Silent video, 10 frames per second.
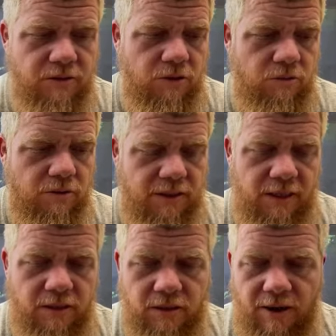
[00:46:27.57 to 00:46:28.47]
So
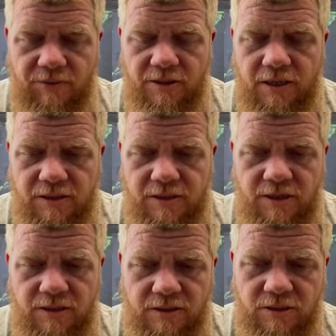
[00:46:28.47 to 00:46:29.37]
again, everything is
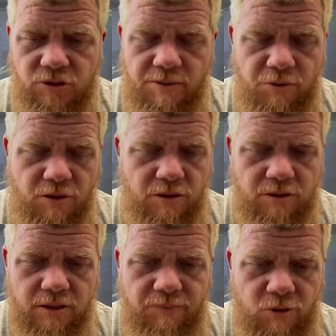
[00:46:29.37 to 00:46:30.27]
down in the
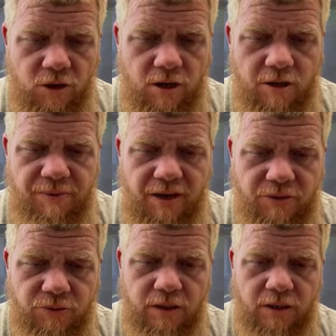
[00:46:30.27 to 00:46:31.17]
description: tip jar,
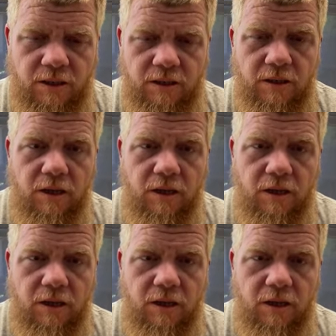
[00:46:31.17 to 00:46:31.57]
Patreon,